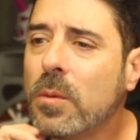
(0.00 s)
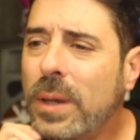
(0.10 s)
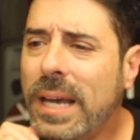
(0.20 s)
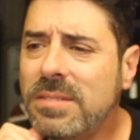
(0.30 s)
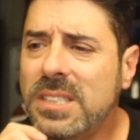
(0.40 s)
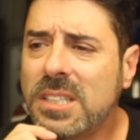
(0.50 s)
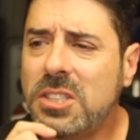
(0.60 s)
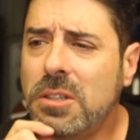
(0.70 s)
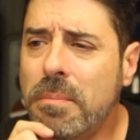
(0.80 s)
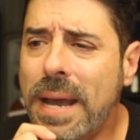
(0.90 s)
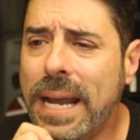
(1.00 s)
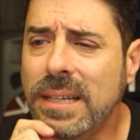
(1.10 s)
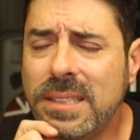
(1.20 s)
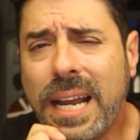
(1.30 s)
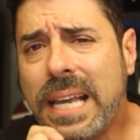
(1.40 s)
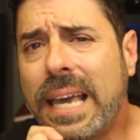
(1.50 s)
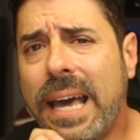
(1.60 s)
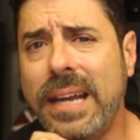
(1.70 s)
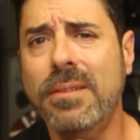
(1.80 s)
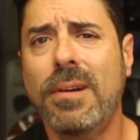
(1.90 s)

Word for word: We have such demands, and I get it,